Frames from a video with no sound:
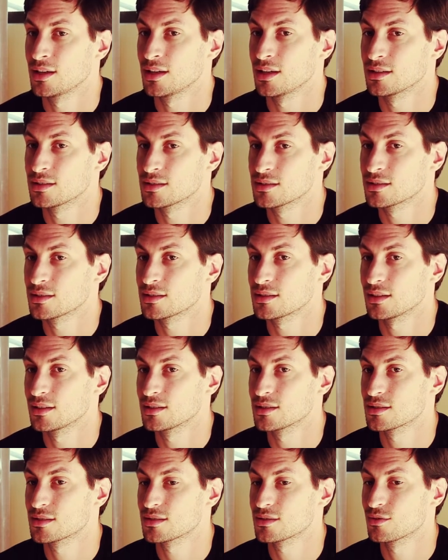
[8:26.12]
it's
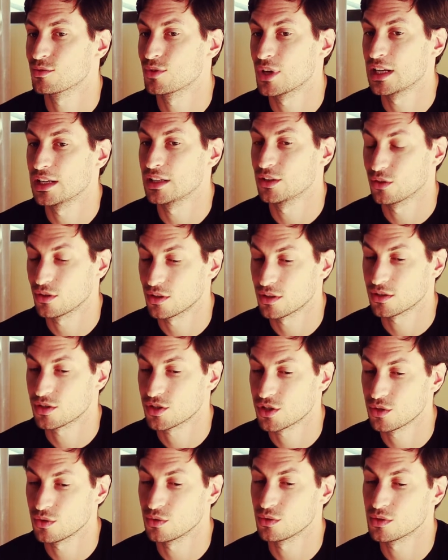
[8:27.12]
it's really you gotta
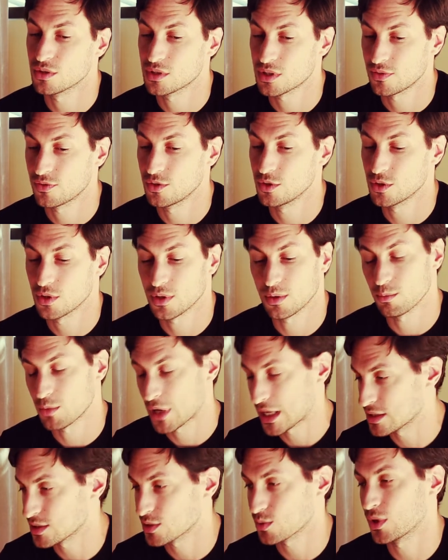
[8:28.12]
choose. If you're doing
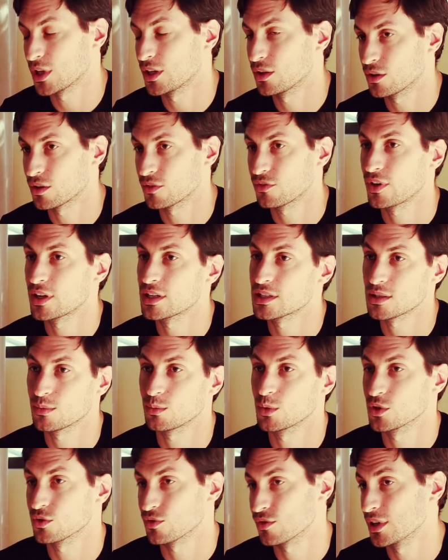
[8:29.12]
menswear, you gotta find
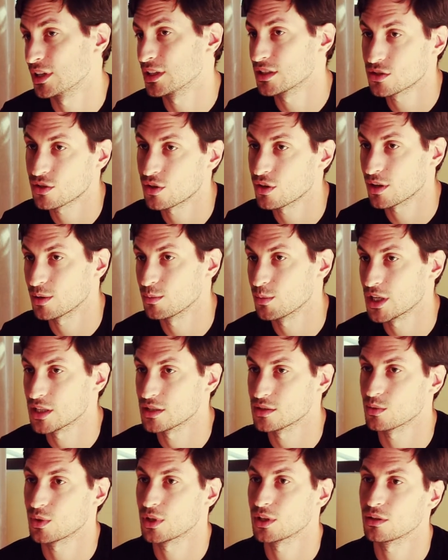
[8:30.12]
someone who's really strong in
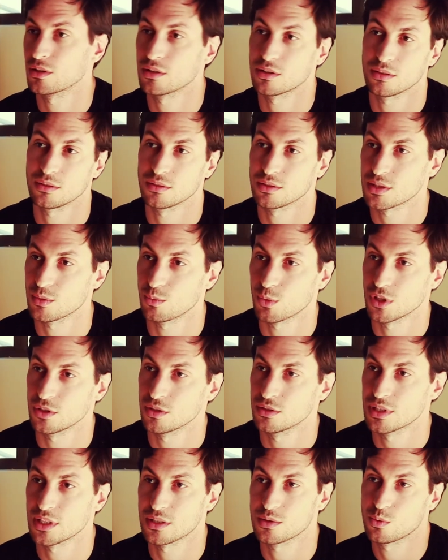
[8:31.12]
menswear, not someone
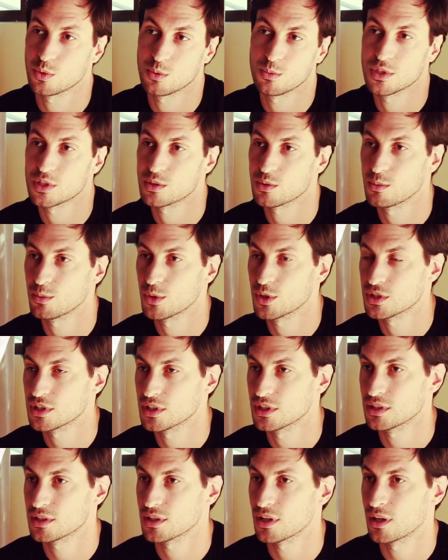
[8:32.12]
who does women's wear most
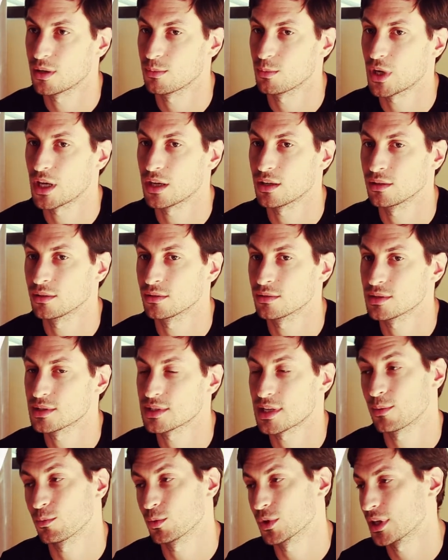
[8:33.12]
of the time. And
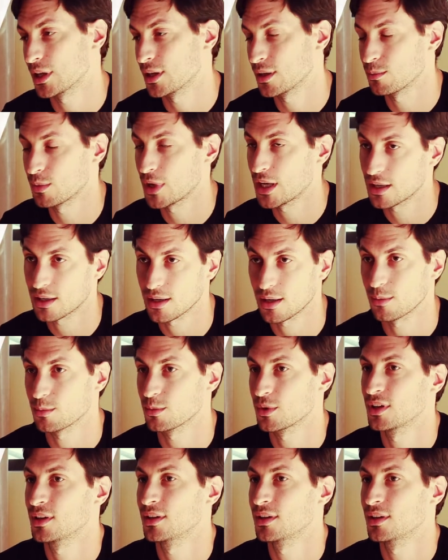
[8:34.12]
same with hair and makeup.